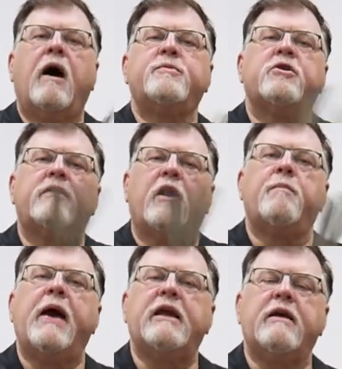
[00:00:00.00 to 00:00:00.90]
Now, I'm sure
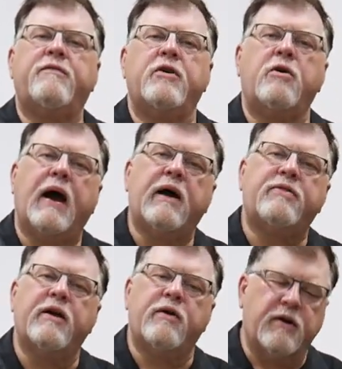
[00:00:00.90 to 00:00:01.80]
there are many of you
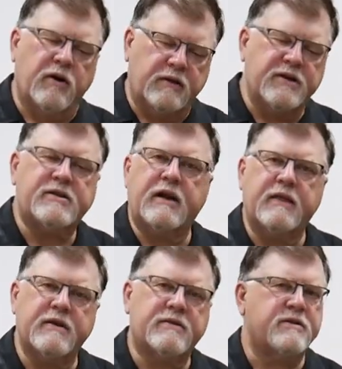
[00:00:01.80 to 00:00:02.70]
out there that are
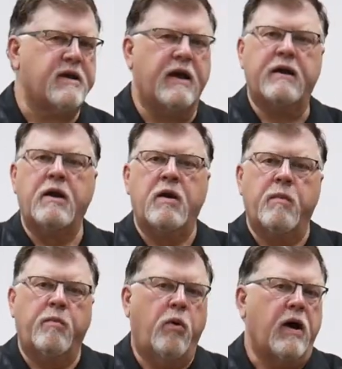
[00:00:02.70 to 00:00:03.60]
listening to this and saying,
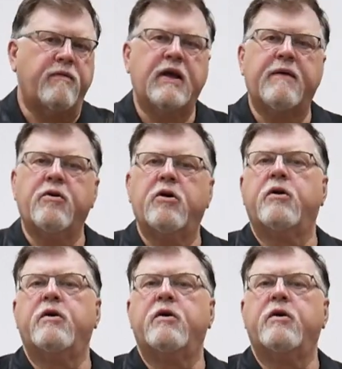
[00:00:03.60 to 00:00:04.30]
boy, I've never